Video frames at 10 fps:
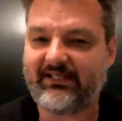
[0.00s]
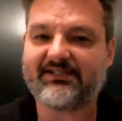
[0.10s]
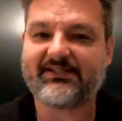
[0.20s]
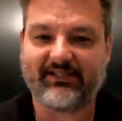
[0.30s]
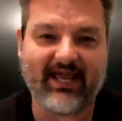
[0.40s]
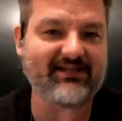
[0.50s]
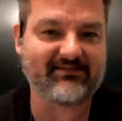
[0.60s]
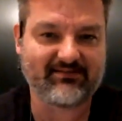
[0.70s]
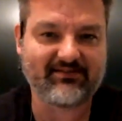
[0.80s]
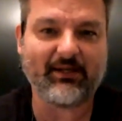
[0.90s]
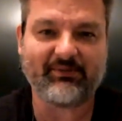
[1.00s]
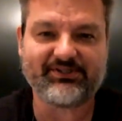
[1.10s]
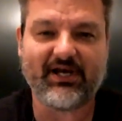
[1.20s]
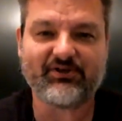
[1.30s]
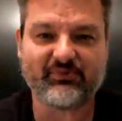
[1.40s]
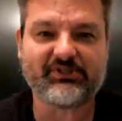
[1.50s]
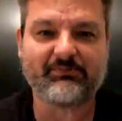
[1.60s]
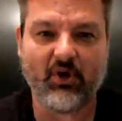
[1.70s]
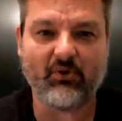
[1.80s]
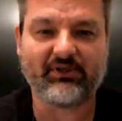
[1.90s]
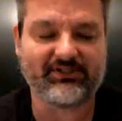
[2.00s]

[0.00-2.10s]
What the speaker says: is the last couple of times we spoke.